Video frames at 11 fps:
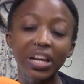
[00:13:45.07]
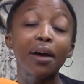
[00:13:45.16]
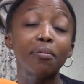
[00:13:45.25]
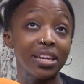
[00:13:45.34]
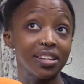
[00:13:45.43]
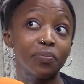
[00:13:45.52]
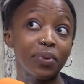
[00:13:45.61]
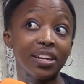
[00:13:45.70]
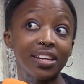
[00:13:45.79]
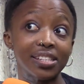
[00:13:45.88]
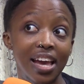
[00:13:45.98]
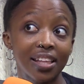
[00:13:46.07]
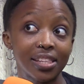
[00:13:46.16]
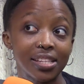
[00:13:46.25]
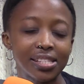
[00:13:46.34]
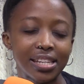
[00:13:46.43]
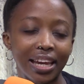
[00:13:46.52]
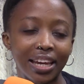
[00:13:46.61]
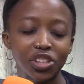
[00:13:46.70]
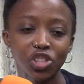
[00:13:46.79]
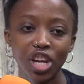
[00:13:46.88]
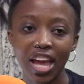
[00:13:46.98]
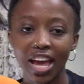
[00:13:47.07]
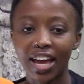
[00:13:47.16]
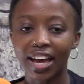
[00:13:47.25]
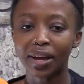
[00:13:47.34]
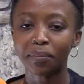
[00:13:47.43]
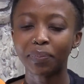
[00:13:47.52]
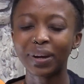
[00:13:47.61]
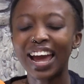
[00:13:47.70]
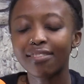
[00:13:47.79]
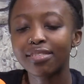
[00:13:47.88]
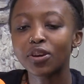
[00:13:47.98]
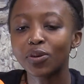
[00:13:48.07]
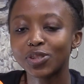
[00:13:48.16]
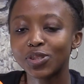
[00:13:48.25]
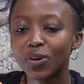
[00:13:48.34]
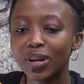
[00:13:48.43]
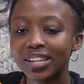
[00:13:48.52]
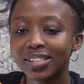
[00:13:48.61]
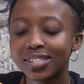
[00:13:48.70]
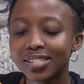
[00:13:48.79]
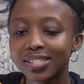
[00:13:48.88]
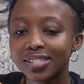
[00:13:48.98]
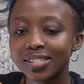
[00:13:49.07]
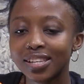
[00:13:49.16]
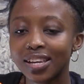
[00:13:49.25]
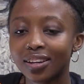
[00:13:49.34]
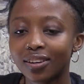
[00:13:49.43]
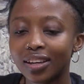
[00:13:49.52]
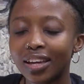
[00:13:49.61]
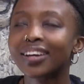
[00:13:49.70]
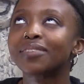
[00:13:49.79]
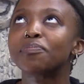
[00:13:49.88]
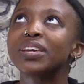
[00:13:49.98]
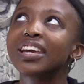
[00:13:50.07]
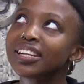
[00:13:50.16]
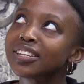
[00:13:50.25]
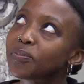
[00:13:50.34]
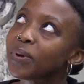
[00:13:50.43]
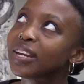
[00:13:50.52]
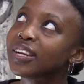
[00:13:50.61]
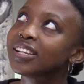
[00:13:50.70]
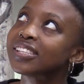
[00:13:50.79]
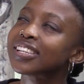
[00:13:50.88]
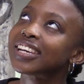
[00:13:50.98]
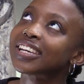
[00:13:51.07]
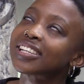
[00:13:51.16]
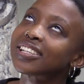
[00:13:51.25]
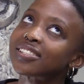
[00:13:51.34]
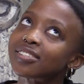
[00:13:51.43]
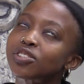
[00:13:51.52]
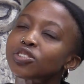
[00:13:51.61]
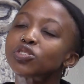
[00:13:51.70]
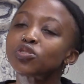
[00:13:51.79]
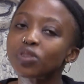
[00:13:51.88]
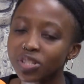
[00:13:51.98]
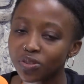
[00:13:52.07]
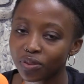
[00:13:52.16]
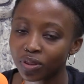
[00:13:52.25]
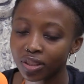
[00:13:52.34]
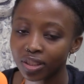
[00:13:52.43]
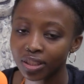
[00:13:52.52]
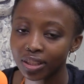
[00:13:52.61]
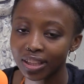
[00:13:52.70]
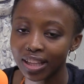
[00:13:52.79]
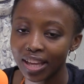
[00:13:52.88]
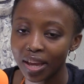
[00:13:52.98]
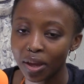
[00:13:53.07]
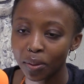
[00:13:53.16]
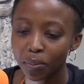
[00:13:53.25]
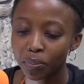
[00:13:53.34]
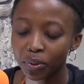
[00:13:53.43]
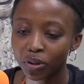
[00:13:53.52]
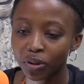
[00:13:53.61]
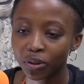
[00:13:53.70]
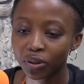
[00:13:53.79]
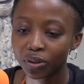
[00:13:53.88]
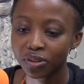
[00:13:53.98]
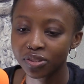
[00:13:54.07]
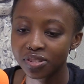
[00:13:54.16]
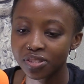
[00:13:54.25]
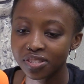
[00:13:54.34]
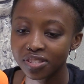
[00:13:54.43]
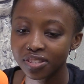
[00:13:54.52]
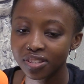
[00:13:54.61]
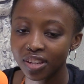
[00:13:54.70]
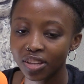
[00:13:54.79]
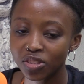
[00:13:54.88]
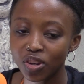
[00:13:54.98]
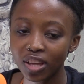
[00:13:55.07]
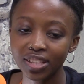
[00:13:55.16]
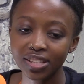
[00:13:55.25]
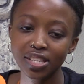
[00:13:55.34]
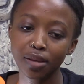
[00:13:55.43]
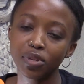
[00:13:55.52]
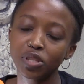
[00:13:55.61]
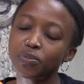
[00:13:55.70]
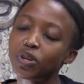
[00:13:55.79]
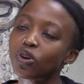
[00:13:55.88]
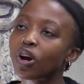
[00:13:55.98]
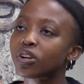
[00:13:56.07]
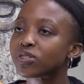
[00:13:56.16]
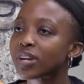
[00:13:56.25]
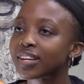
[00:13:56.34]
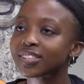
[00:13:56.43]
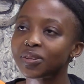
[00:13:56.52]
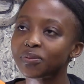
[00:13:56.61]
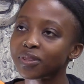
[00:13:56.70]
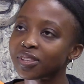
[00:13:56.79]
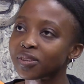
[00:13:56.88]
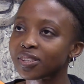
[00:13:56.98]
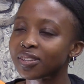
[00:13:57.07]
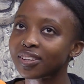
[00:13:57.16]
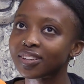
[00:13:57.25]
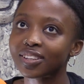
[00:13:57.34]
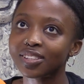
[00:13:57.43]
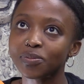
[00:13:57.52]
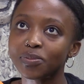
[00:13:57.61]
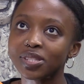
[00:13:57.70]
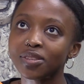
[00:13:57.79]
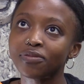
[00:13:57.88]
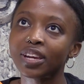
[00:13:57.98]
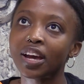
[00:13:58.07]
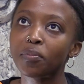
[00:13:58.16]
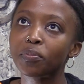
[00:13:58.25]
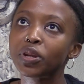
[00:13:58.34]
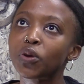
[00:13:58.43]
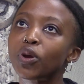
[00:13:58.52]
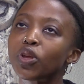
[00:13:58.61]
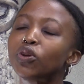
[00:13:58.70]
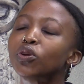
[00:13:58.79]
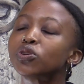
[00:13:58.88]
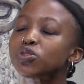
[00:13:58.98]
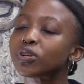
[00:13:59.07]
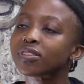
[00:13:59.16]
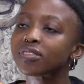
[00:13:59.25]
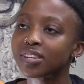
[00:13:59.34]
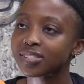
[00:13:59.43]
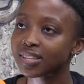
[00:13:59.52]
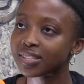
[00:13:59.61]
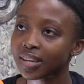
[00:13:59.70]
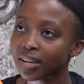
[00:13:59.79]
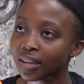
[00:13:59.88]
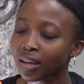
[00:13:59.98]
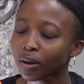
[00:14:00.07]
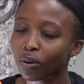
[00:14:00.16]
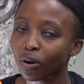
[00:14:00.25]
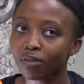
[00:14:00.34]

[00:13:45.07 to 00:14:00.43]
I'm independent at this stage. But I think also being independent is stressful because it's not the same as being contracted with a specific company when you know certain things are taken care of.